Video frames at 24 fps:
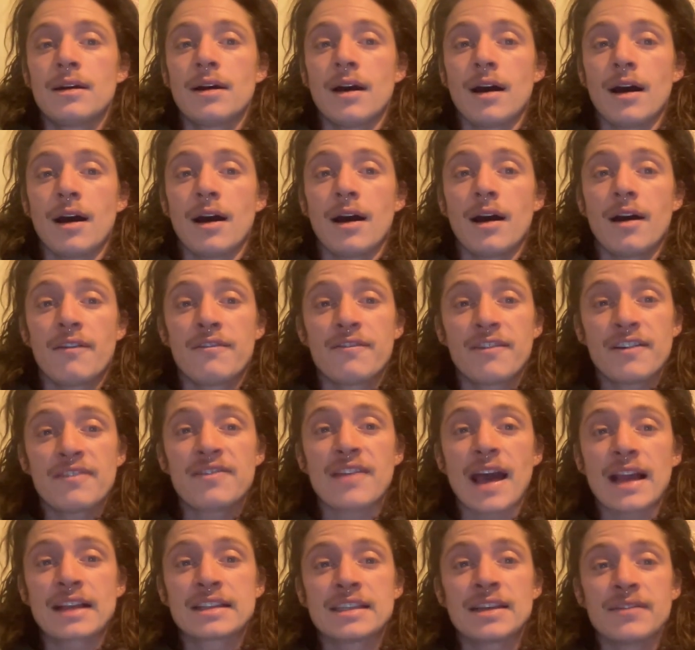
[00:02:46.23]
A fifth
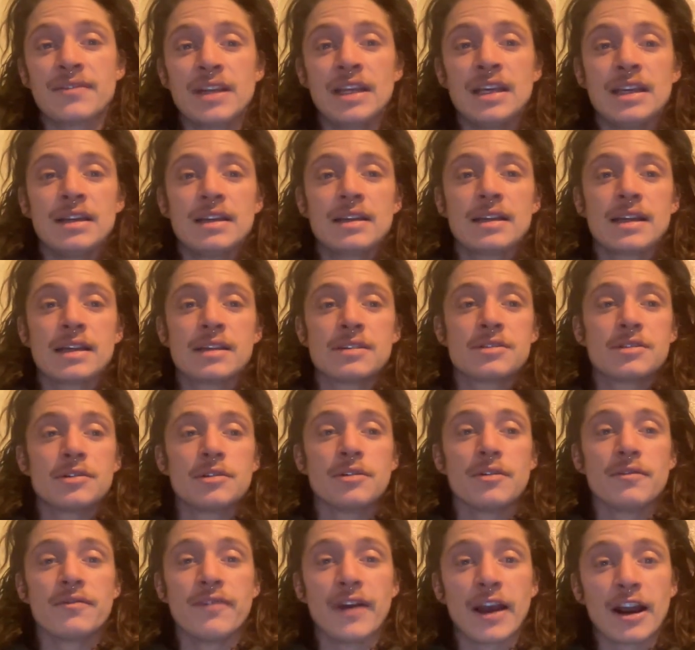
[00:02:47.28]
activity is
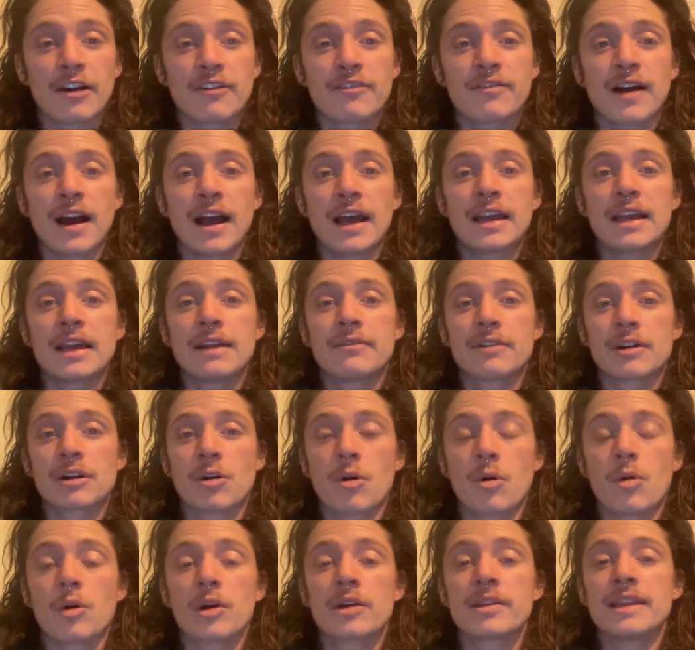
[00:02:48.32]
to verify and
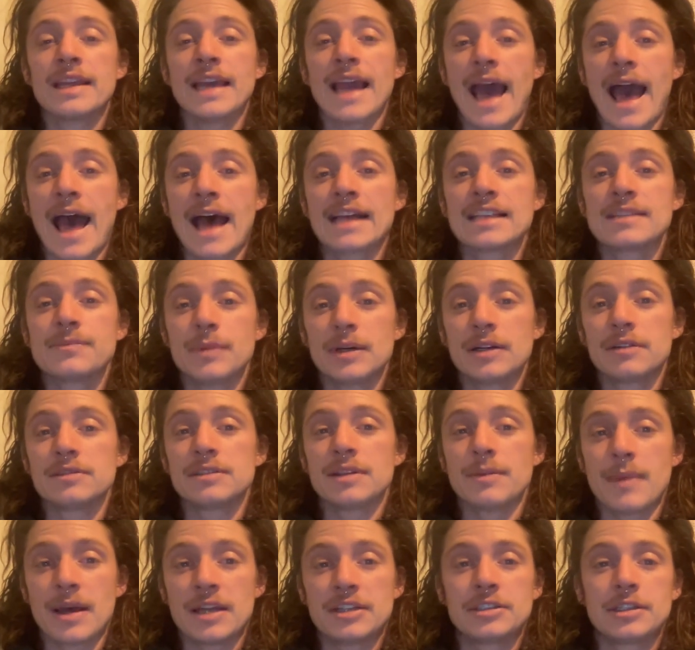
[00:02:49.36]
record the as-built
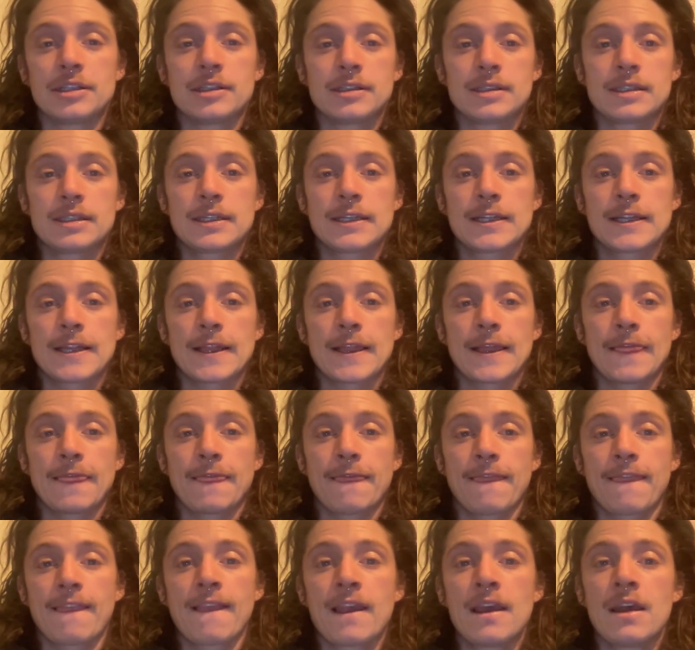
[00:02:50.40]
dimensions.
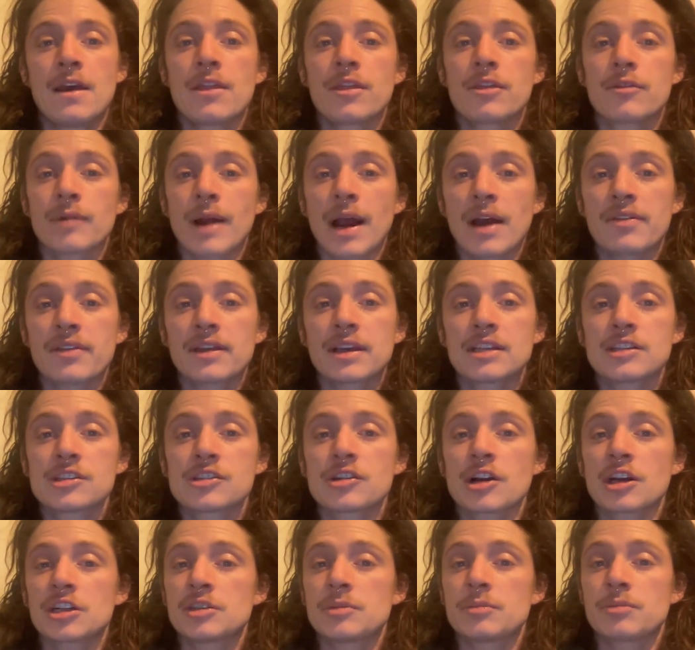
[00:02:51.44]
Throughout the
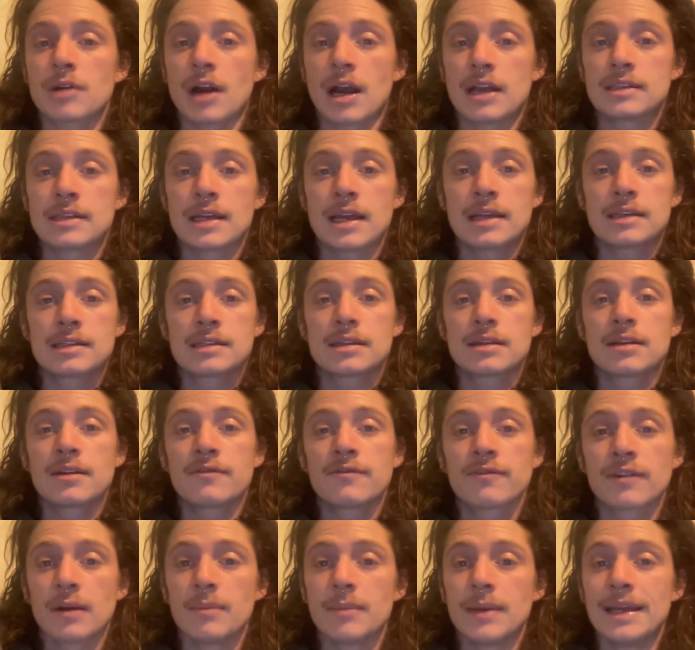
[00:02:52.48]
construction process,
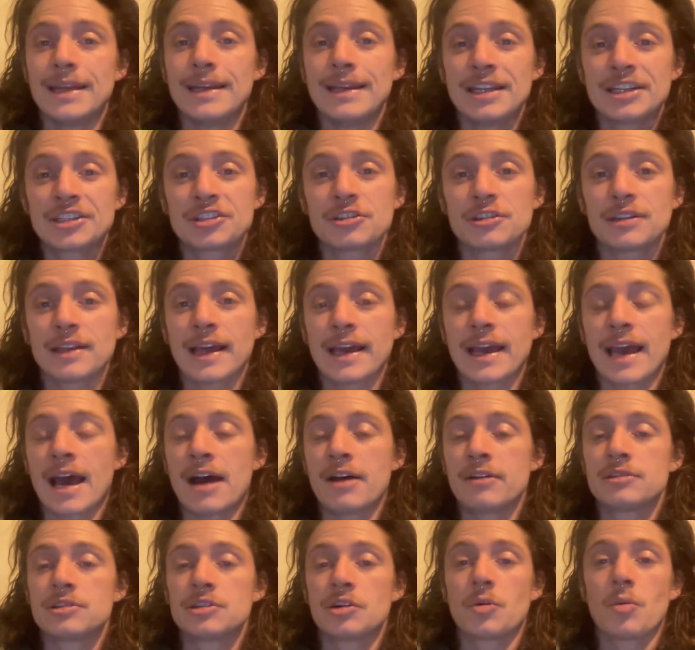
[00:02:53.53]
from initial
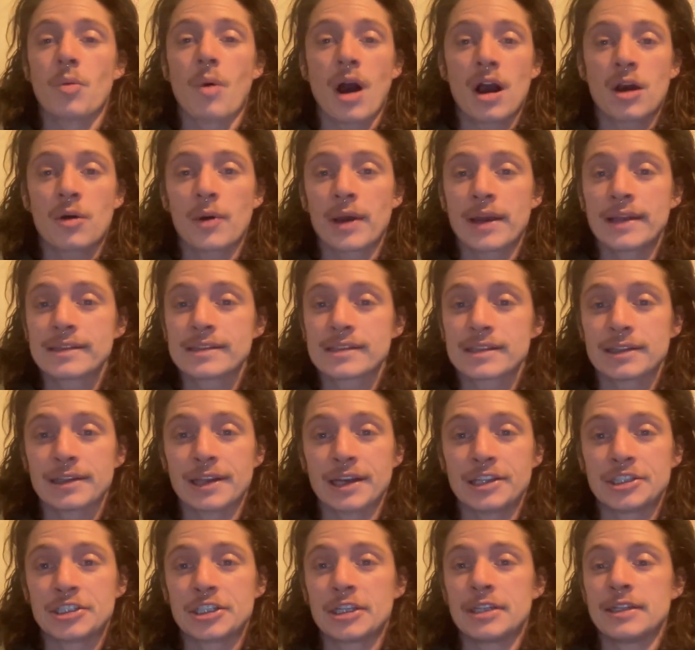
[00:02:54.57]
layout to walkway
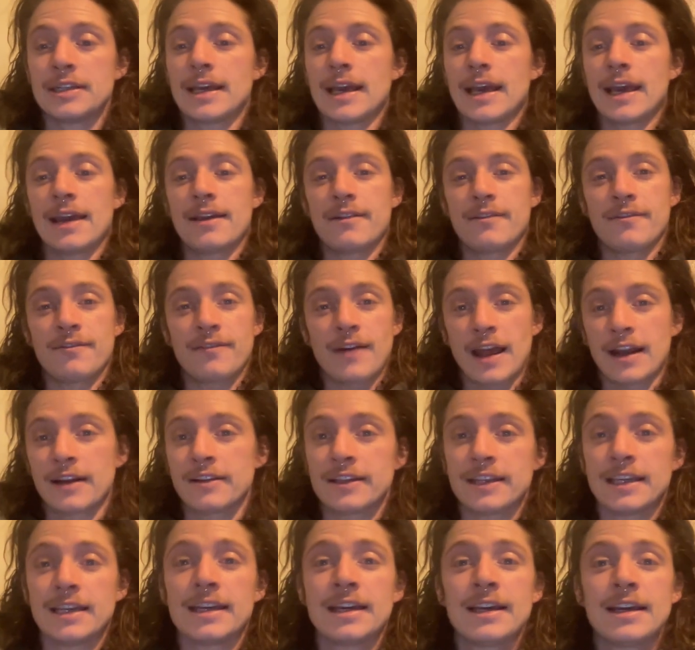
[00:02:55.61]
installation and
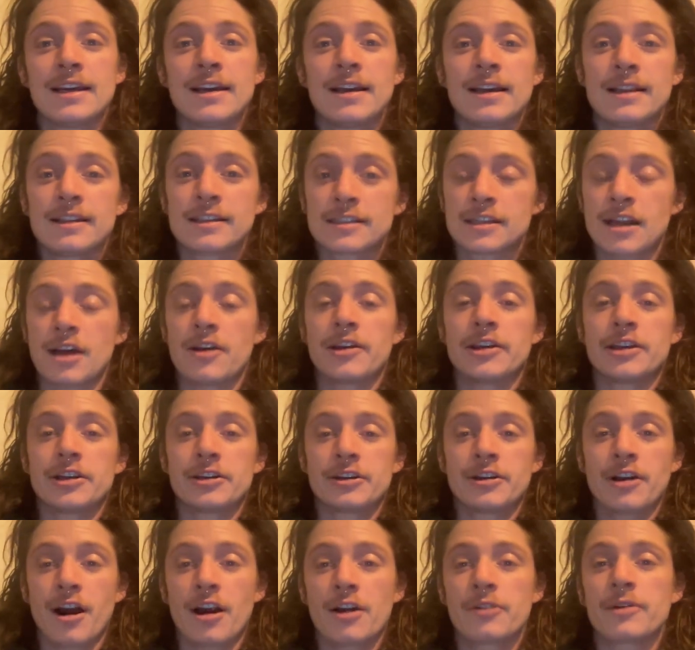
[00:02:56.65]
finally installing your
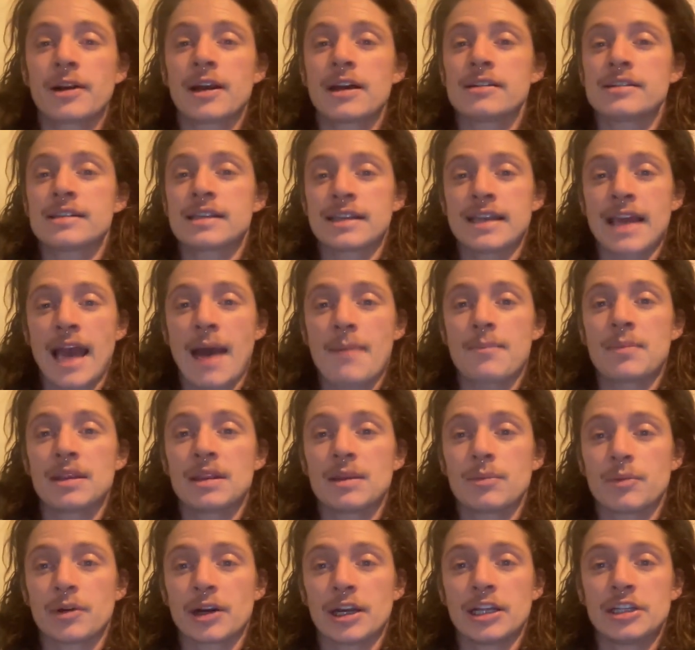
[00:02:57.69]
guardrails and capping the
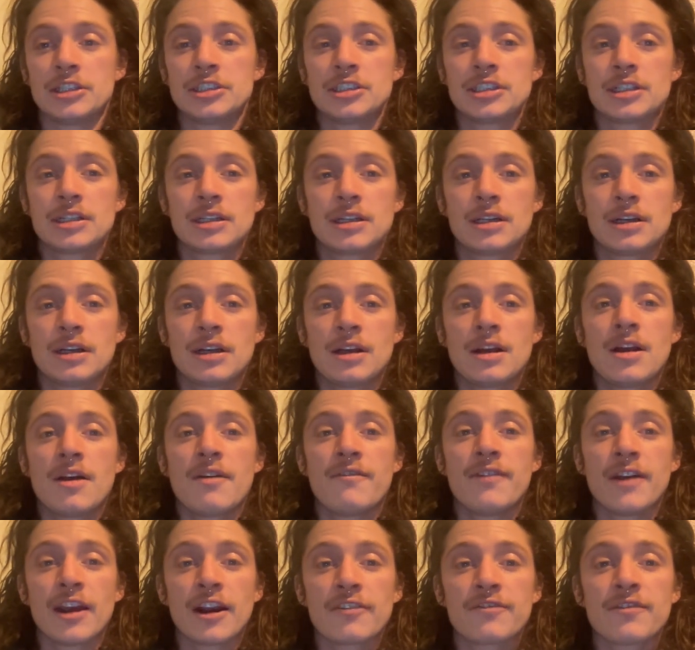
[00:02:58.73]
bridge,
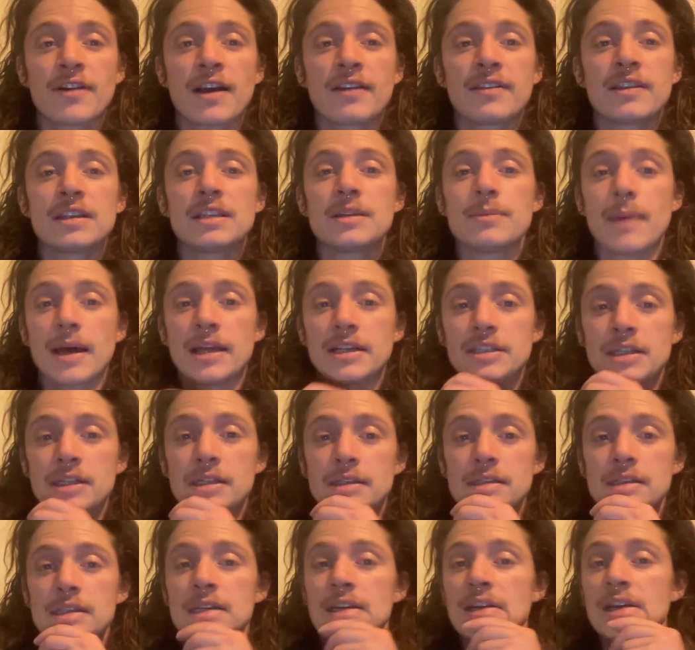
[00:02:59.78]
verifying the
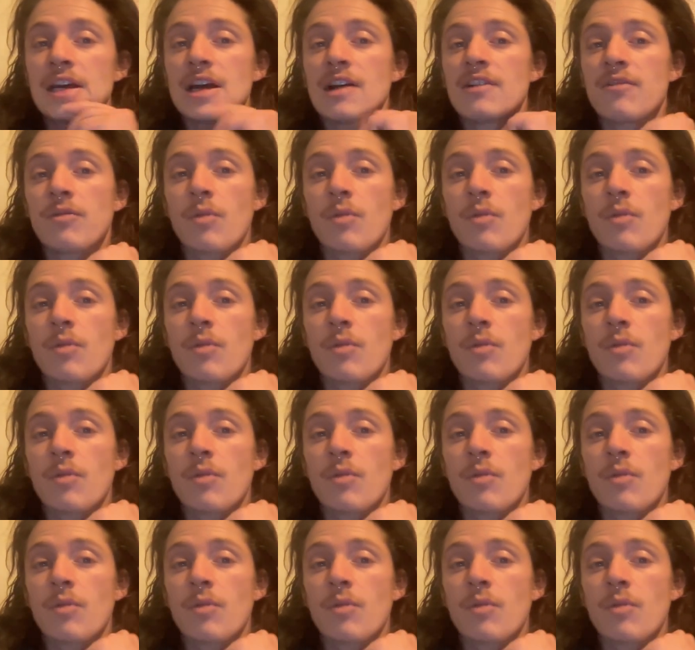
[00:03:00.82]
dimensions of